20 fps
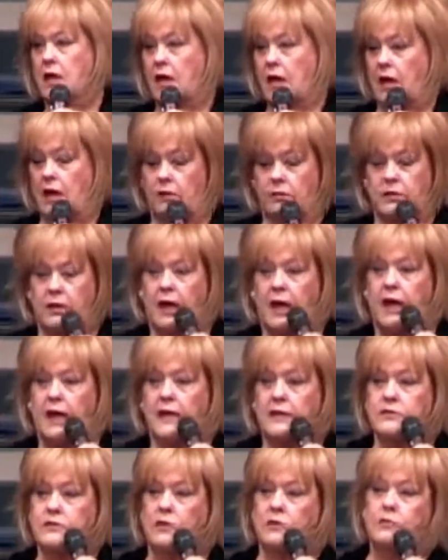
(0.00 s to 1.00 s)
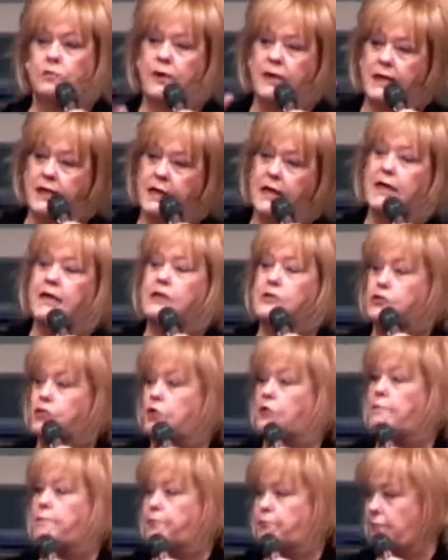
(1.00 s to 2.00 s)
Okay? So we need
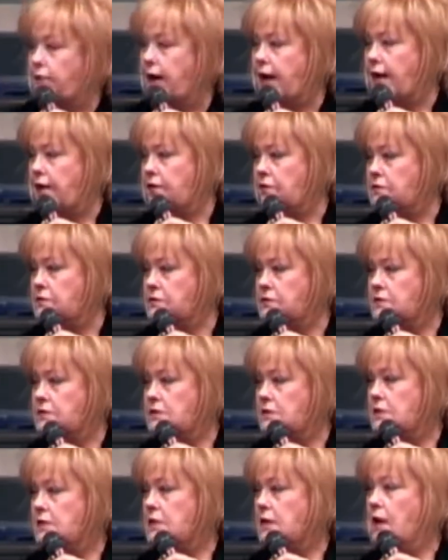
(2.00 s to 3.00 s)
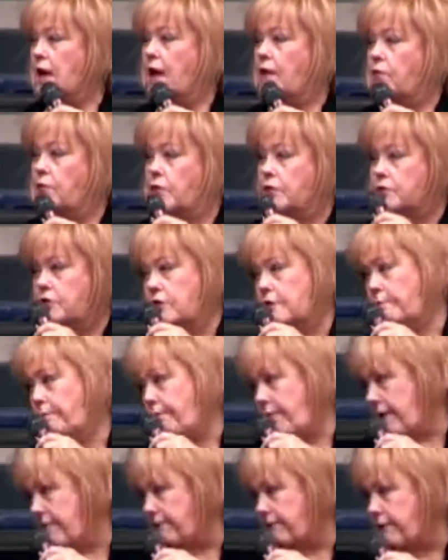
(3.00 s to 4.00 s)
your prayers. I want you to
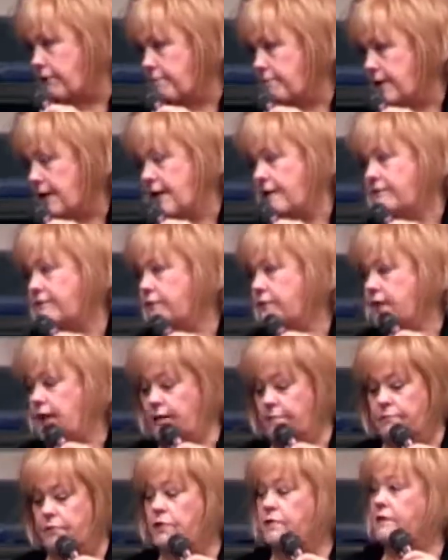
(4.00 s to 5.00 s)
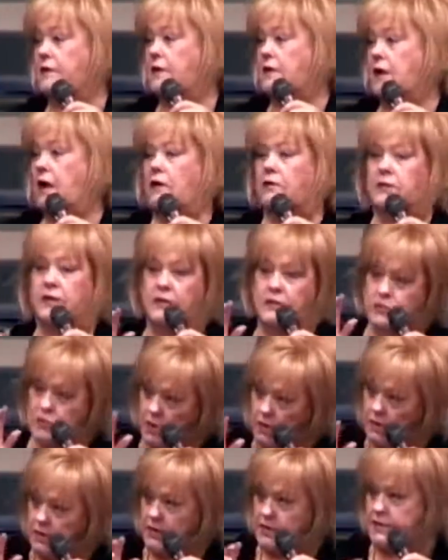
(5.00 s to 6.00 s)
pray for me for that movie called
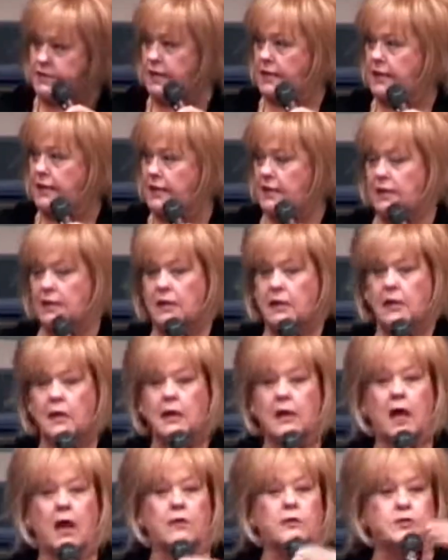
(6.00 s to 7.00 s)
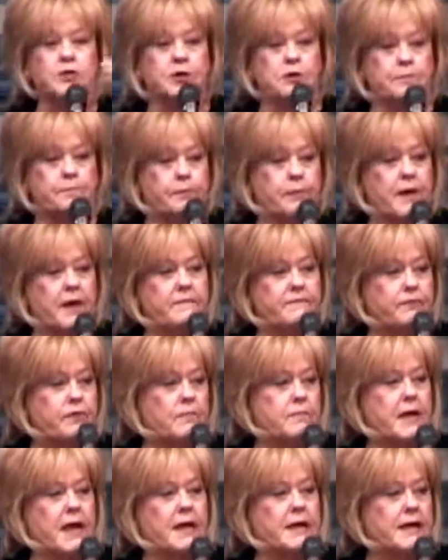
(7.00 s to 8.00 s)
Eternity. I want you to pray for a
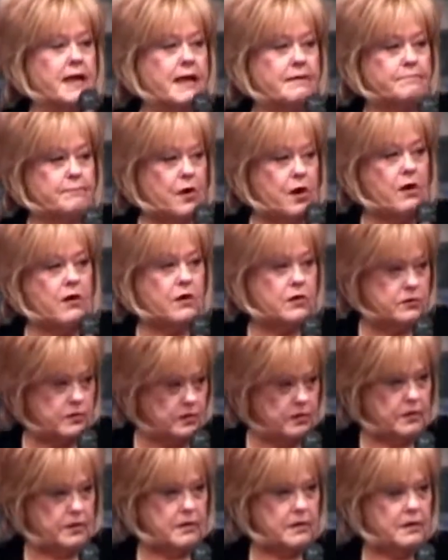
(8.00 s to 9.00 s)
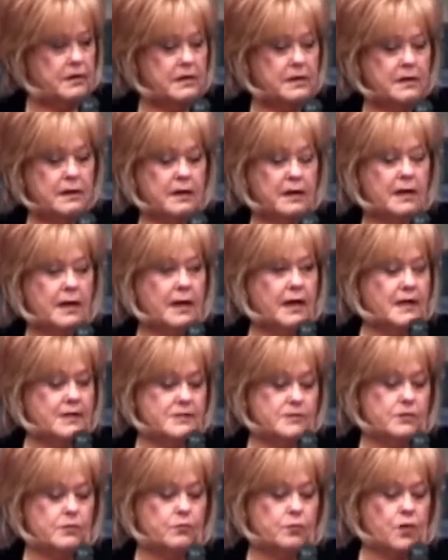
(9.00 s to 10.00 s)
man named Mark Cook.
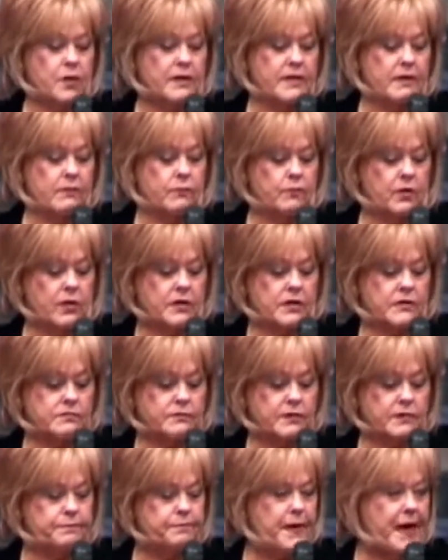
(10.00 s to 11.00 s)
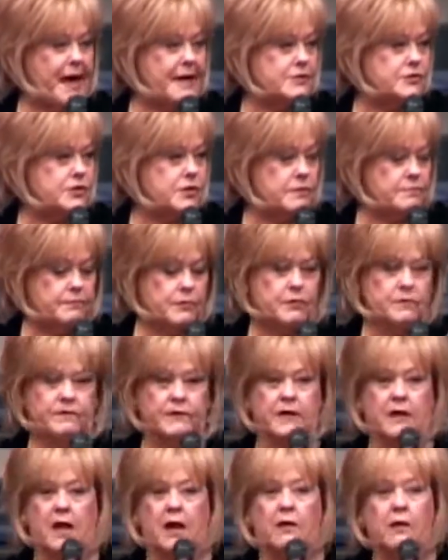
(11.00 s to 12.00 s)
He's the one that works with Passion Movie
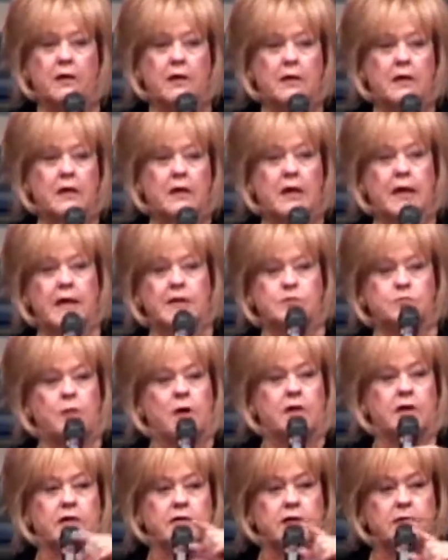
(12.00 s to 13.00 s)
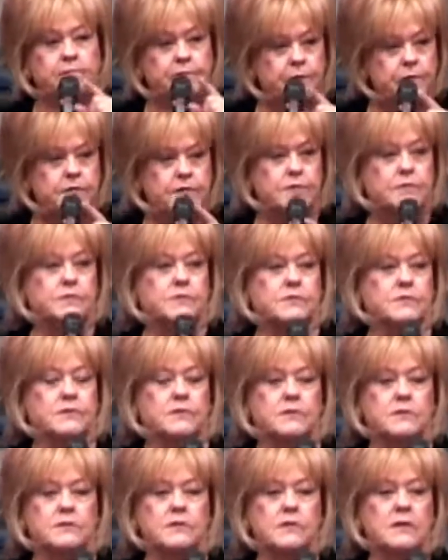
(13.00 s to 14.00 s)
and He's one of the
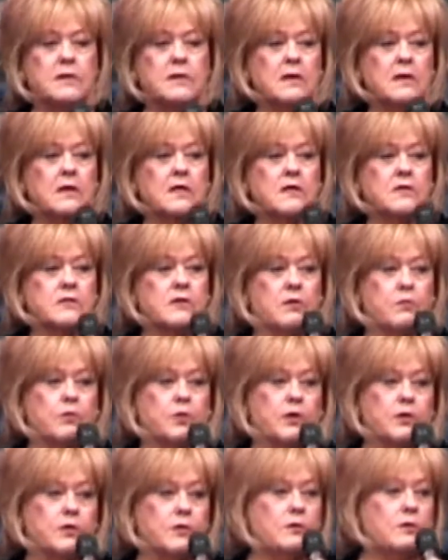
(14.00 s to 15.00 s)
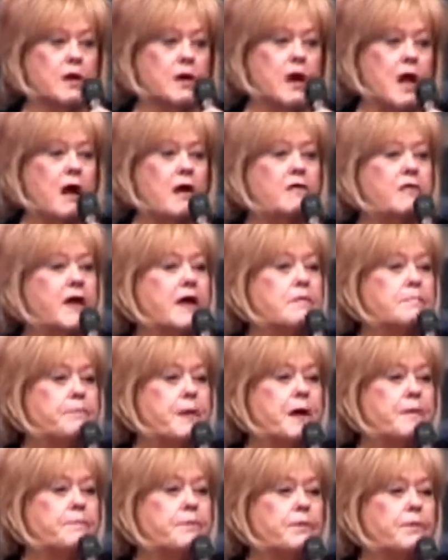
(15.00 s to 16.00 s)
producers. So we're doing all that
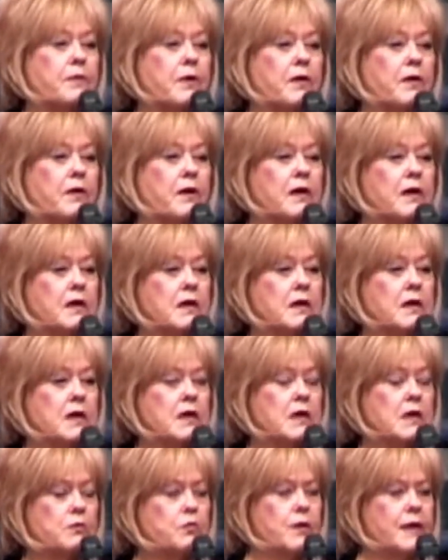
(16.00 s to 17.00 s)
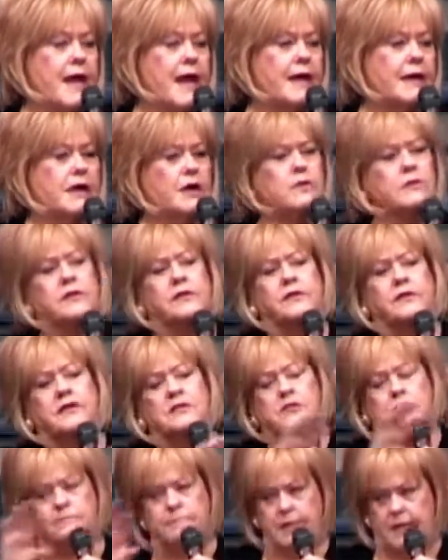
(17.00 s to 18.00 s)
paperwork. When I go to
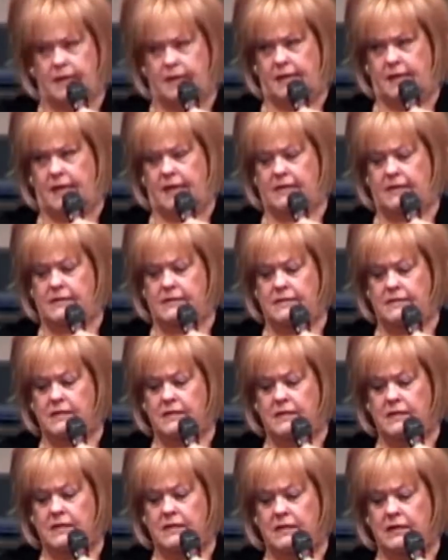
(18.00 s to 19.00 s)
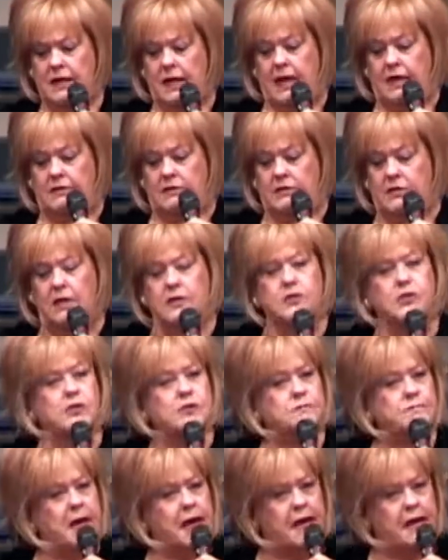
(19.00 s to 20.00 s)
these meetings, it touches
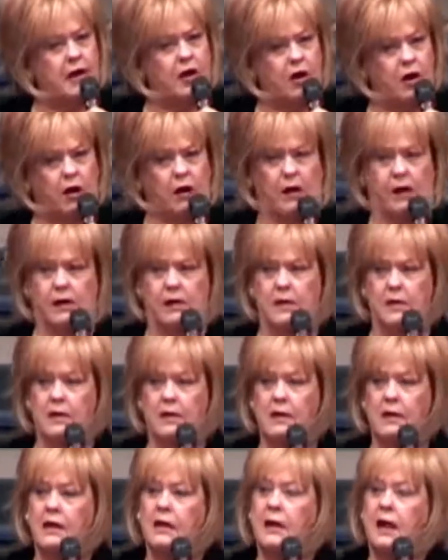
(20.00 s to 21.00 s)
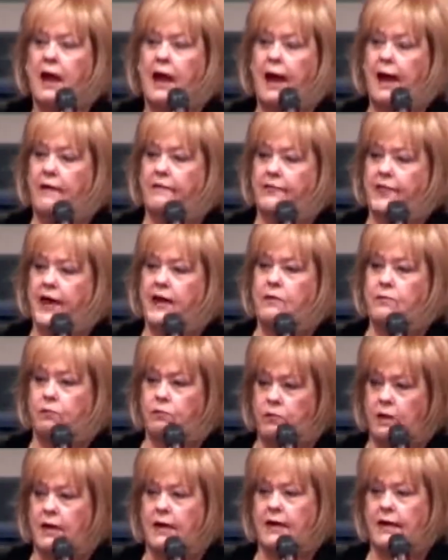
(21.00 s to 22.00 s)
my heart how they
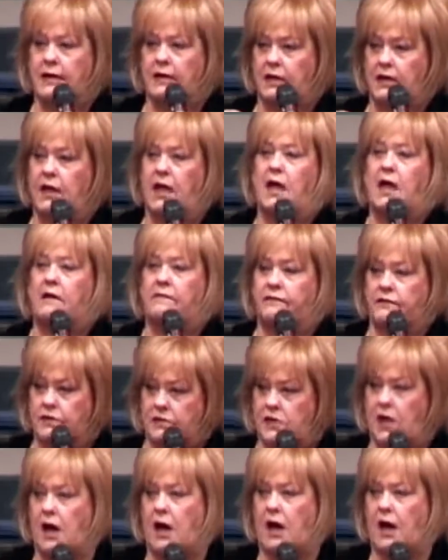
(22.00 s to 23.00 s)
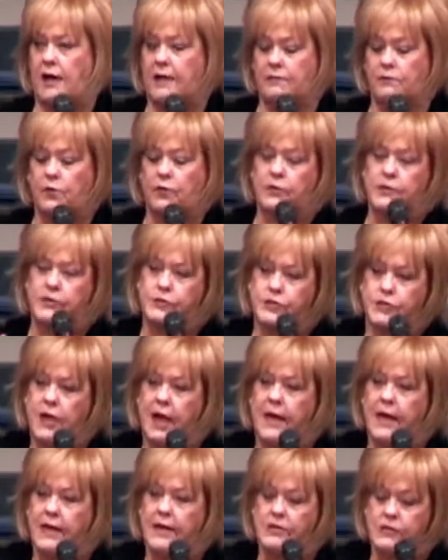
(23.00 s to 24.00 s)
really love God and want to
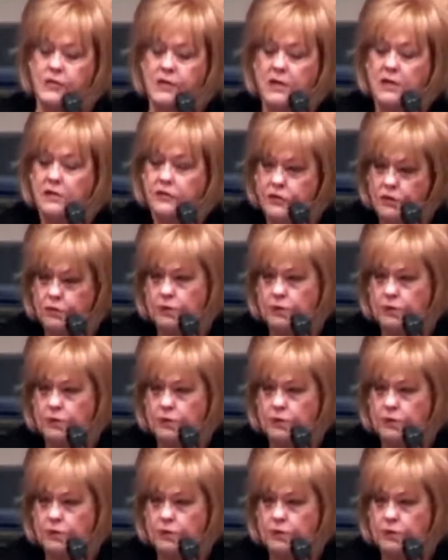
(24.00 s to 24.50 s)
change the